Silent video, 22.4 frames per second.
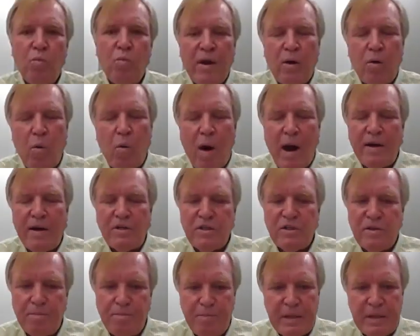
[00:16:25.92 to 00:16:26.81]
we acquired
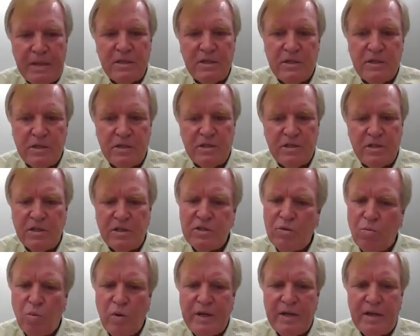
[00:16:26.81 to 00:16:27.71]
some businesses
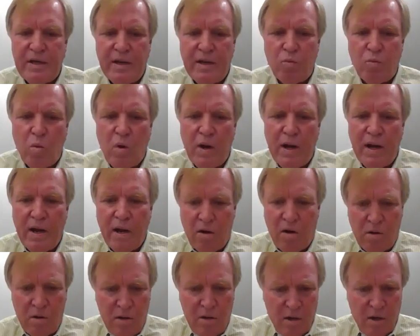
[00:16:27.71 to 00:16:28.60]
and we did
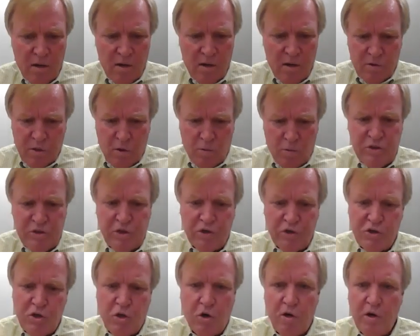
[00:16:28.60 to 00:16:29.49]
well. There was
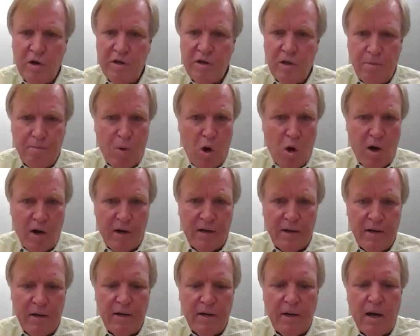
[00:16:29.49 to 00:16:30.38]
a turn in the
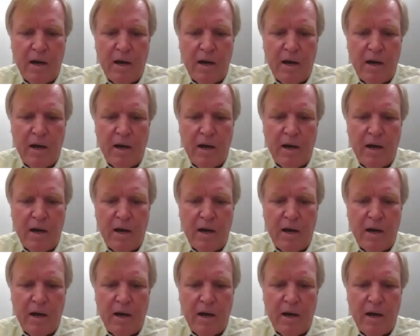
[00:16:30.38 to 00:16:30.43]
market.